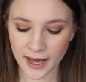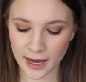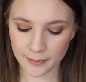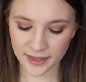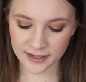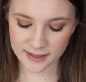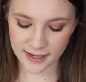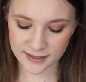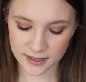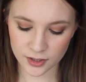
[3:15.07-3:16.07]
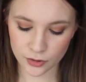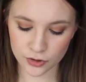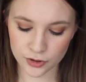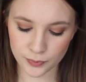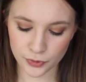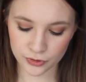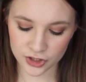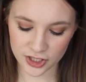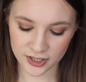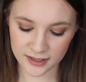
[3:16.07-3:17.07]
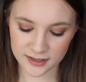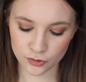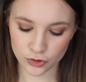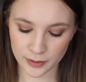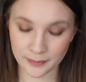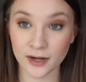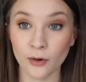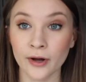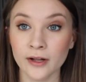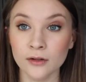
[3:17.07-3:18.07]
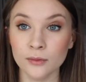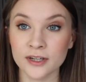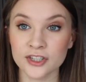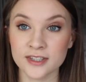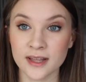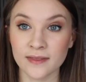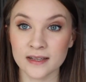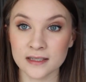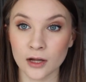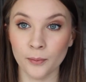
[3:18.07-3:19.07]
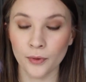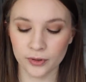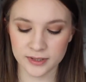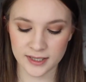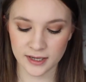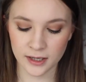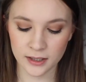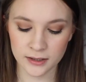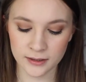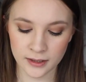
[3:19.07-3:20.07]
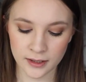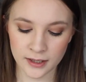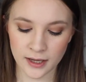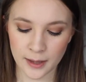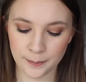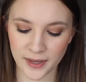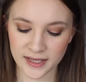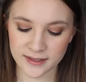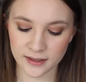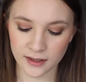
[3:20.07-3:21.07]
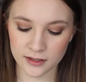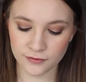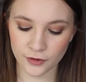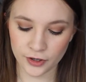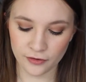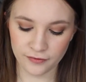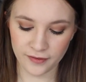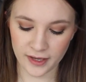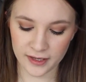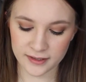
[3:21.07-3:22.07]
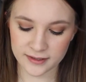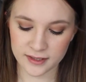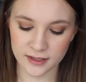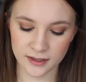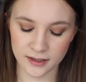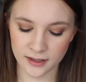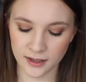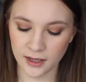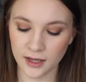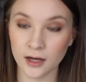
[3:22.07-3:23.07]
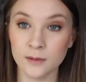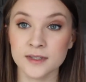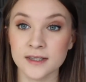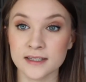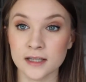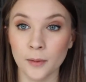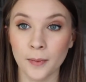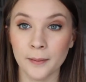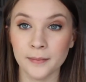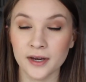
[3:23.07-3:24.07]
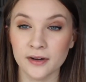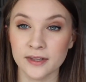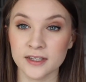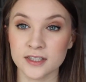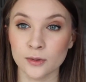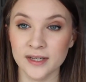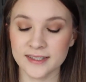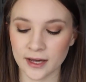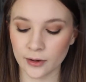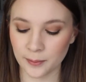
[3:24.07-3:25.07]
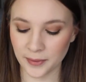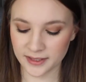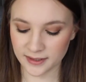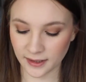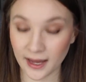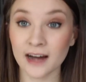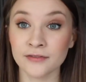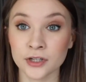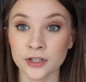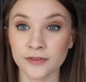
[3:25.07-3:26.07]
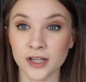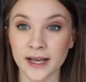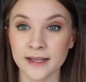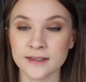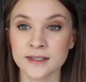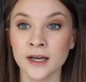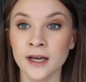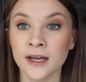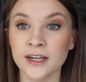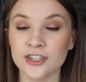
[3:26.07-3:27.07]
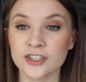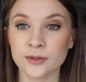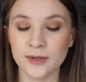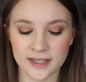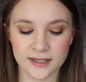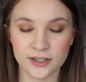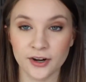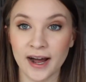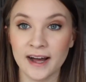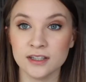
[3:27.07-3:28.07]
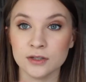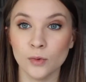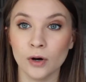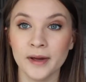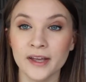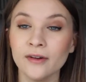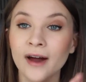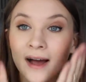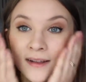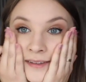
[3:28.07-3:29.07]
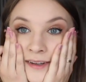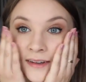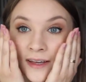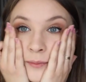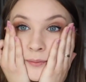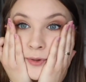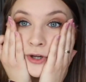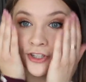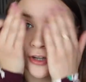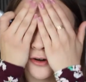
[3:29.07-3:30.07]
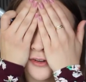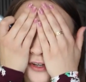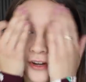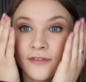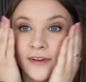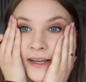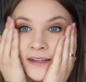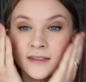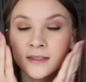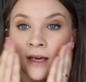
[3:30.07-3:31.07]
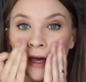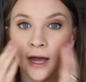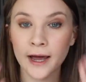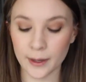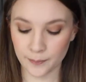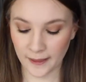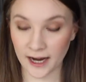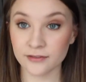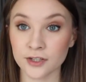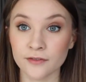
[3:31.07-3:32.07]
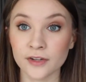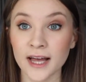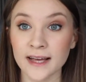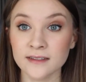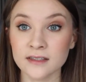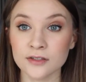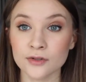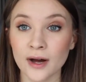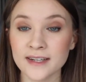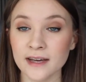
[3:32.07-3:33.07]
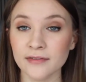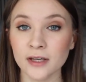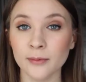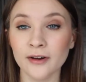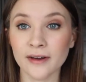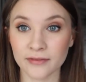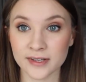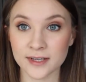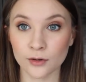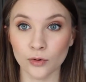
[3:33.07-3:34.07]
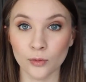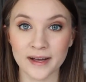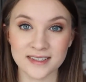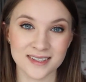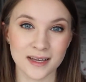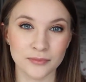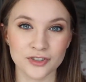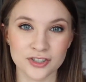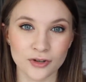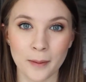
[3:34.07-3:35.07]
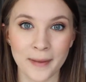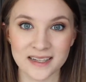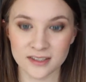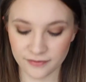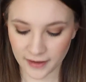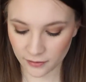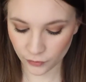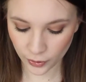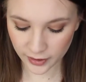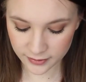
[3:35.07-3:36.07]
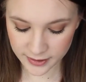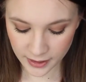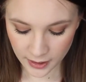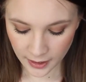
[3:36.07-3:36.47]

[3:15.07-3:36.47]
This is the Nude Pro Genius treatment oil, which is in this little box here. And basically it's for your face, comes in this little pump here that you squeeze out, and basically after you've cleansed you just squeeze it into your hands, warm it in your hands and like push it onto your face after you've cleansed. So I definitely will give this a go, but as I say I'm just not a massive fan of oils,